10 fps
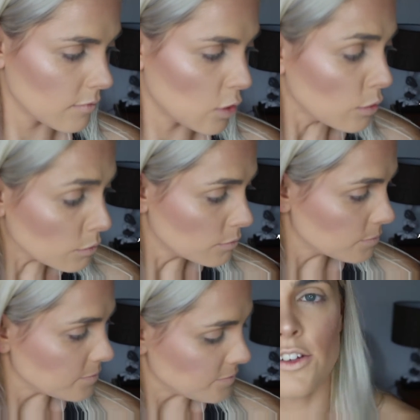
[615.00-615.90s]
Cool.
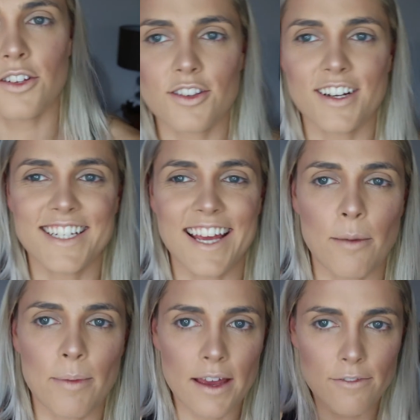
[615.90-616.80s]
Just gonna take
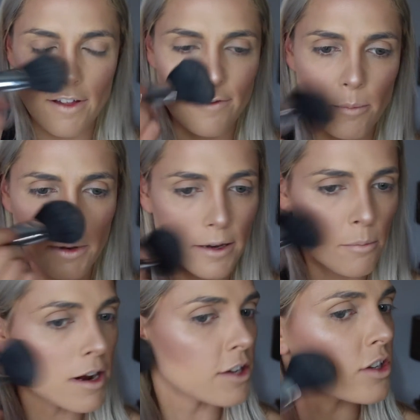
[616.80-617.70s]
a big fluffy
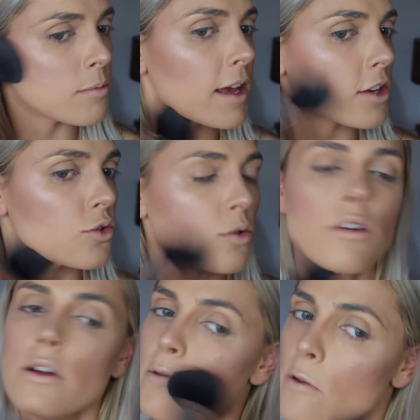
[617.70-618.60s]
blending brush and make
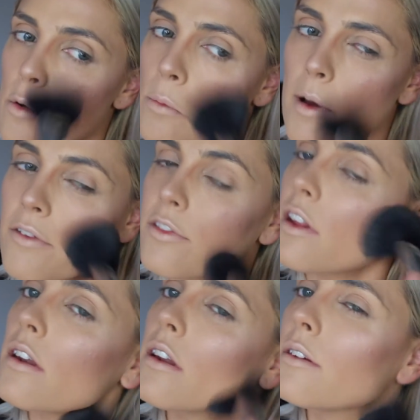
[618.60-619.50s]
sure it's all buffed in.